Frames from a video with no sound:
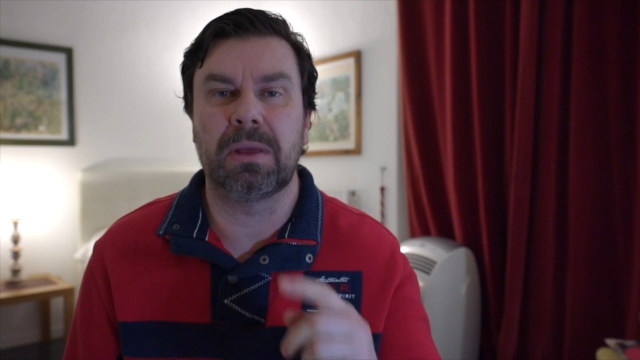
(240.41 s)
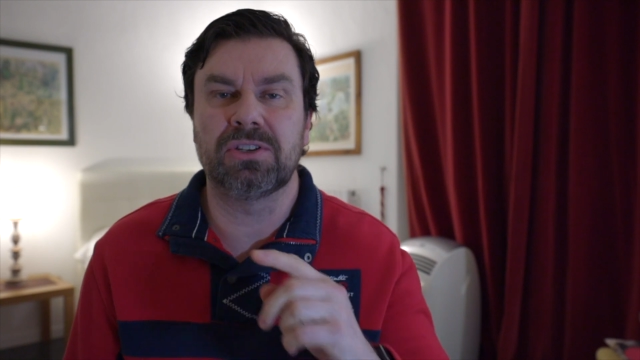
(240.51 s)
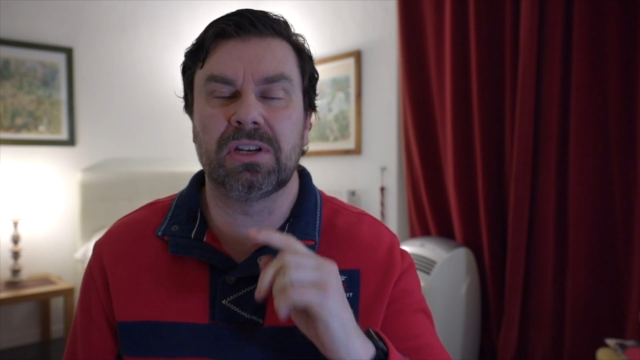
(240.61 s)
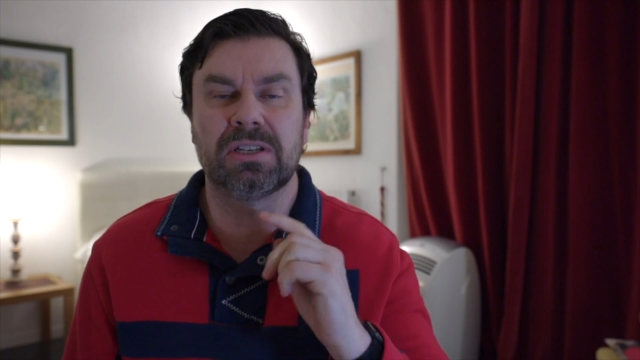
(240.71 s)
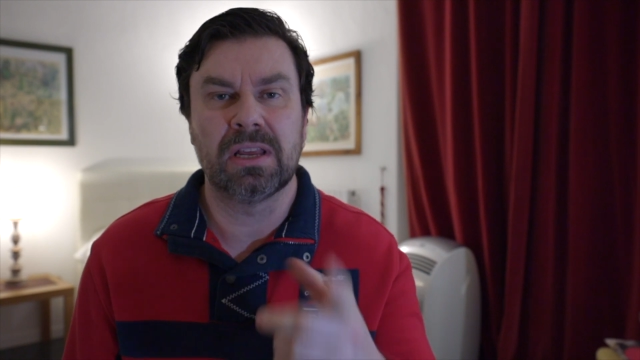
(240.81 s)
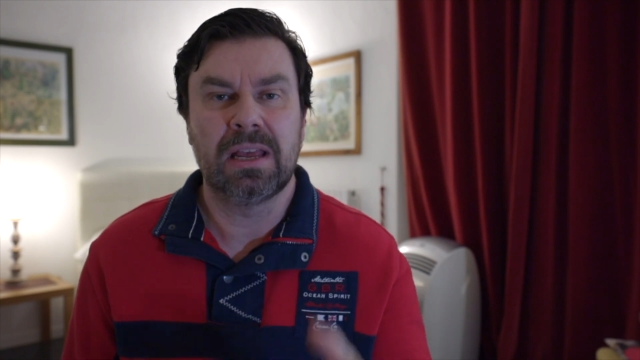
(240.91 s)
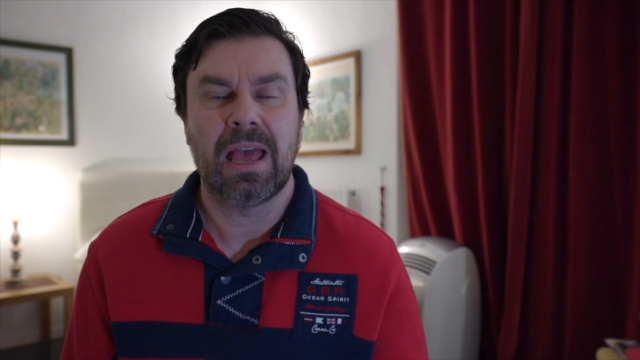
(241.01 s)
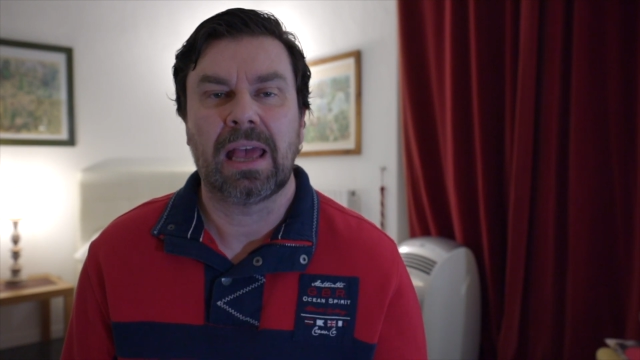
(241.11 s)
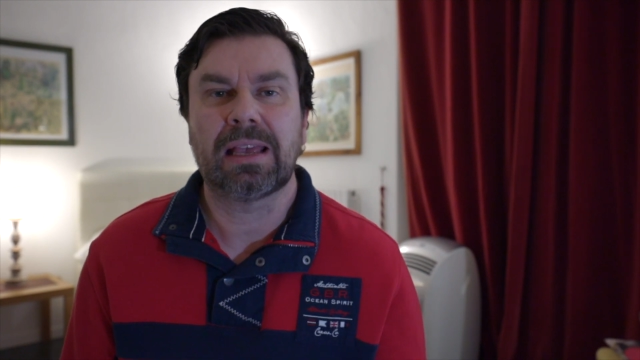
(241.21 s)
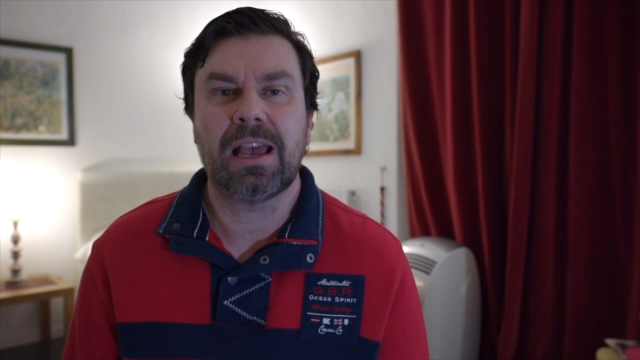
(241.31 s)
mention is
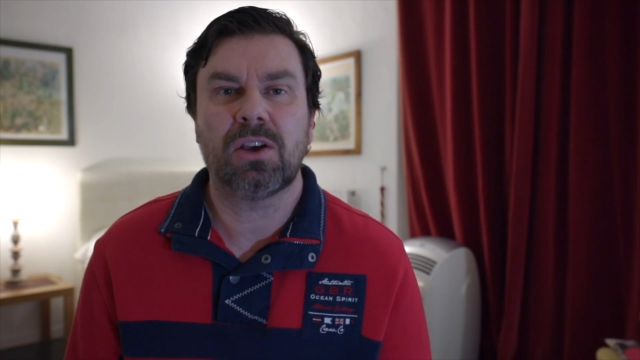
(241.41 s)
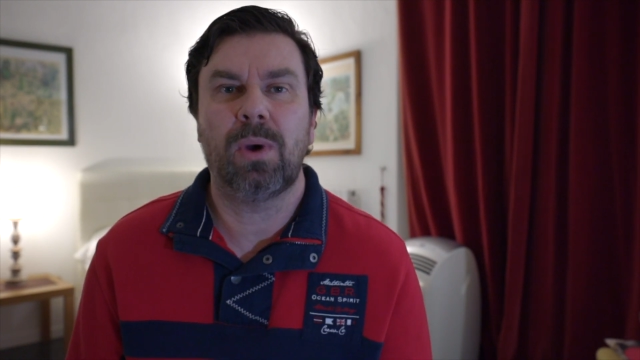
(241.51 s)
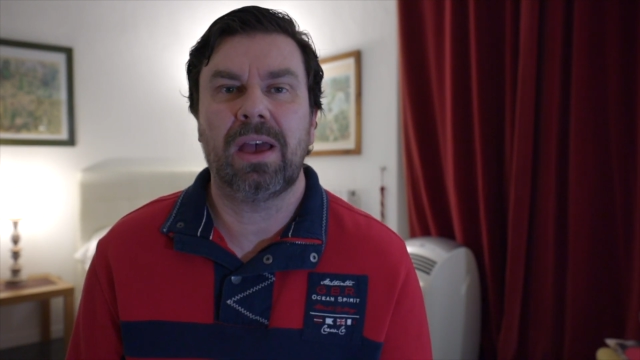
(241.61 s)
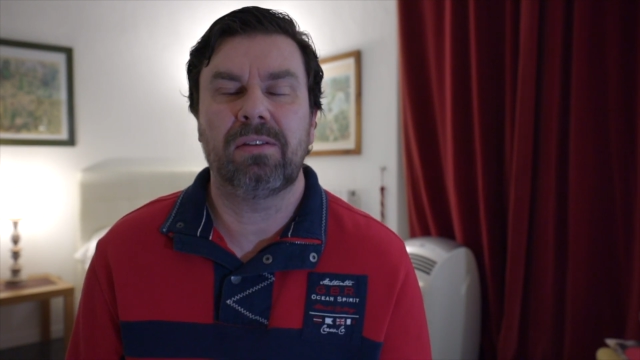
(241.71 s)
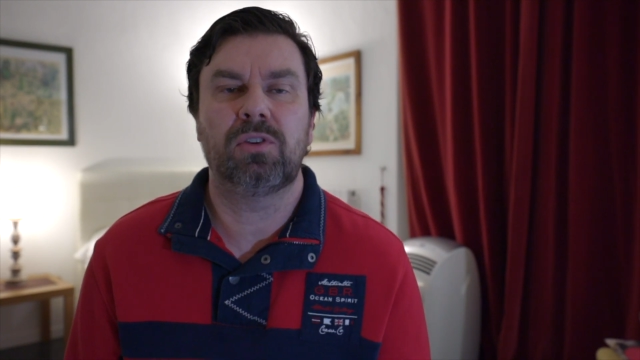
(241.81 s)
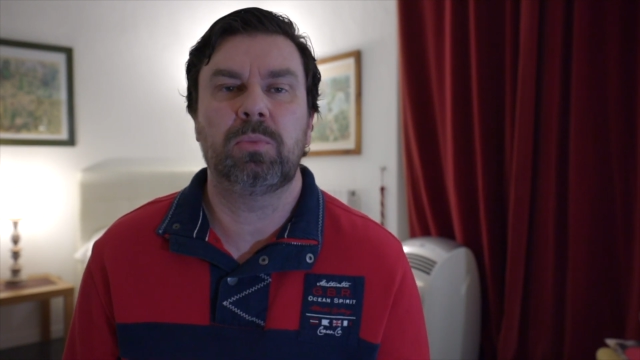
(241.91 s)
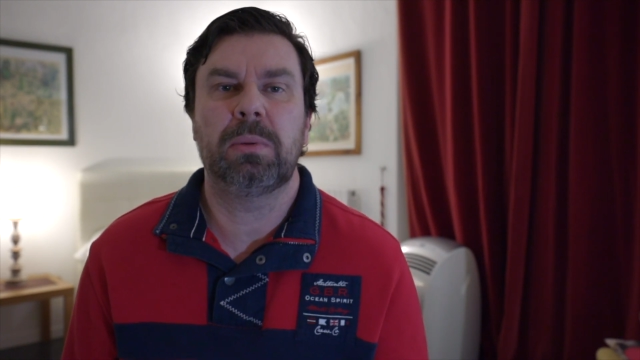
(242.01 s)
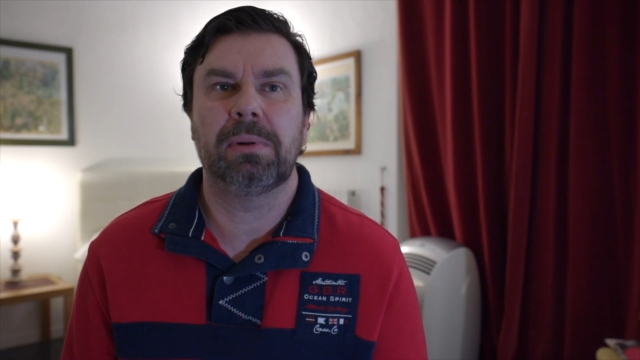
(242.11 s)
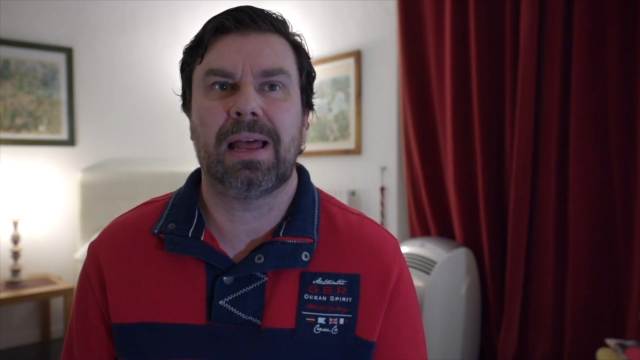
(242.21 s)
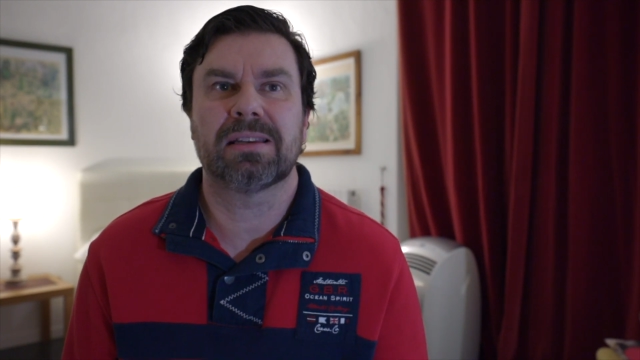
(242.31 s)
I get quite a few
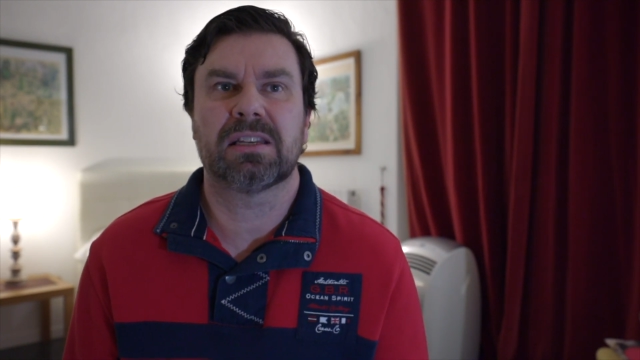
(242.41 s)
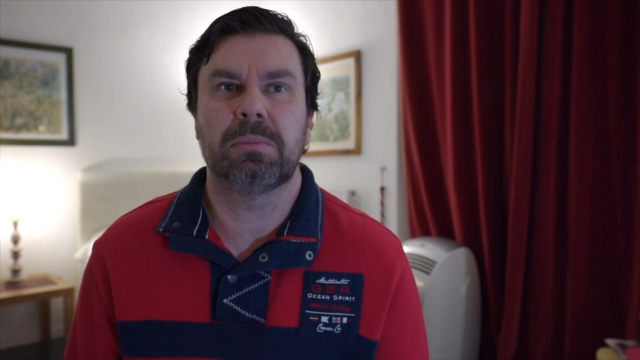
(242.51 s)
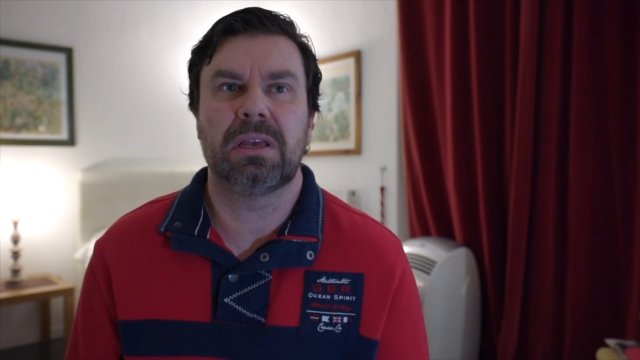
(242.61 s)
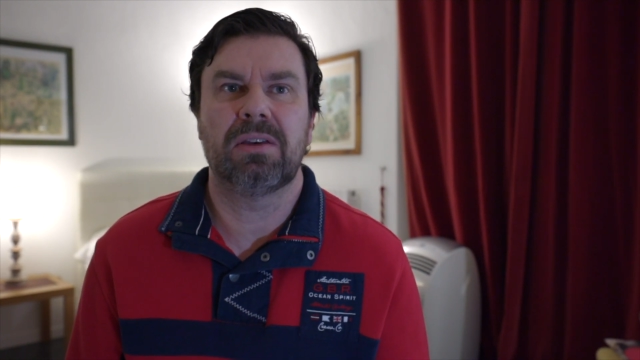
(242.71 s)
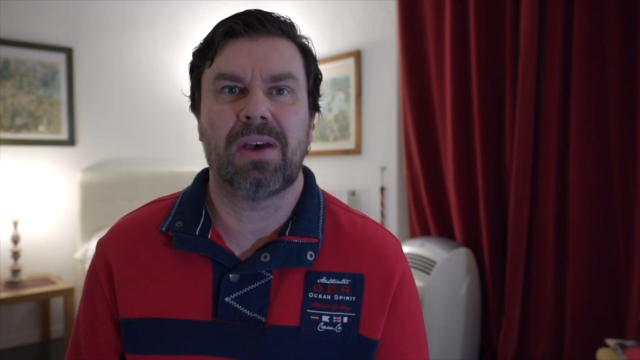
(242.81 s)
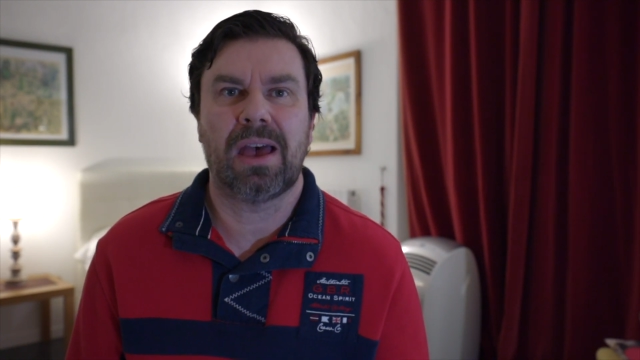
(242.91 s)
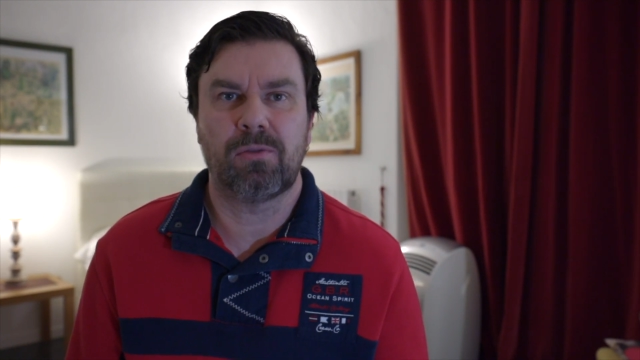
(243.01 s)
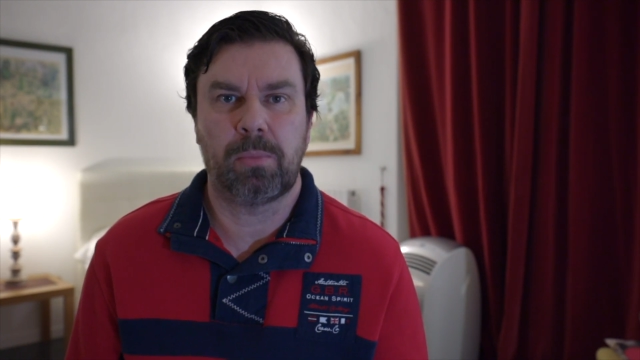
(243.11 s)
people asking me if I have a